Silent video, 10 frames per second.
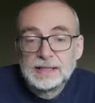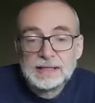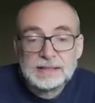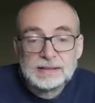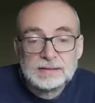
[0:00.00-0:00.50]

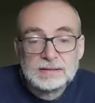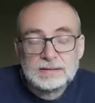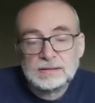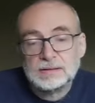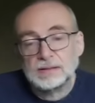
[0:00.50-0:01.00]

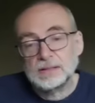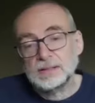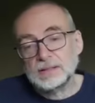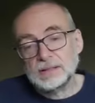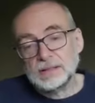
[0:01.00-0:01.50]
and
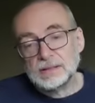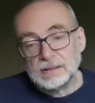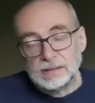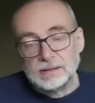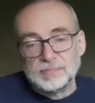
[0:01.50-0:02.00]

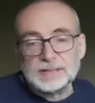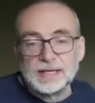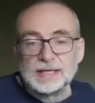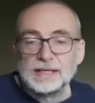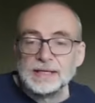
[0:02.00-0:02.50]

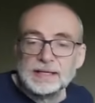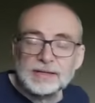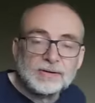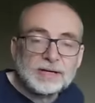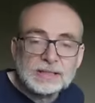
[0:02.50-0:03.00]

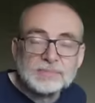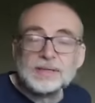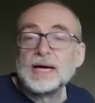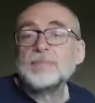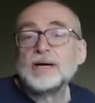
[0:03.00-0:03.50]
particularly you're going to
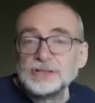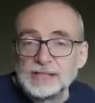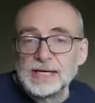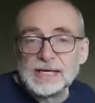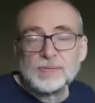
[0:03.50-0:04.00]
be
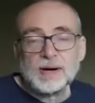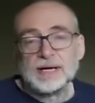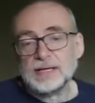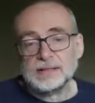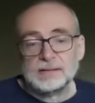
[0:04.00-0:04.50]
emotionally
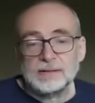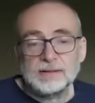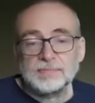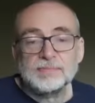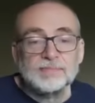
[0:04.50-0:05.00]
aware. You
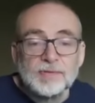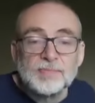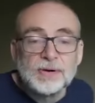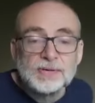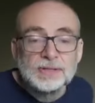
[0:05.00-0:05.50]
know,
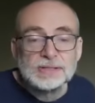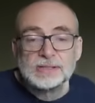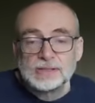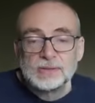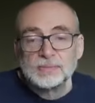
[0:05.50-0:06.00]
the moon is
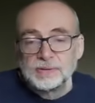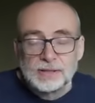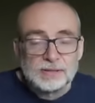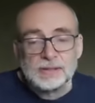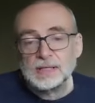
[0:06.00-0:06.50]
in
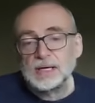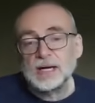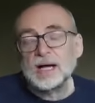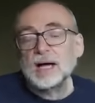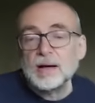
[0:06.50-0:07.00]
Scorpio,
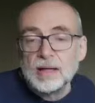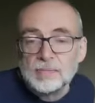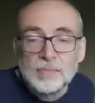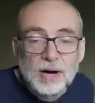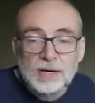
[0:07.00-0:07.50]

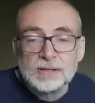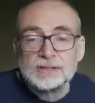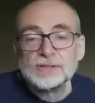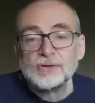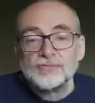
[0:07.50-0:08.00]

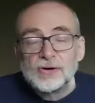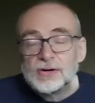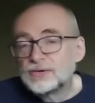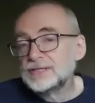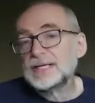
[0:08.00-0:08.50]
Mars, your
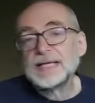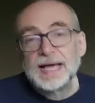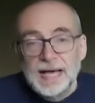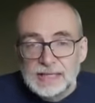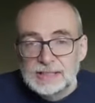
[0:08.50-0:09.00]
ruler, is in
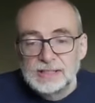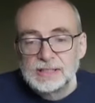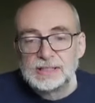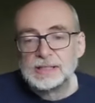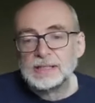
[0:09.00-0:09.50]

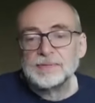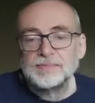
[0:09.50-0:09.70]
Cancer,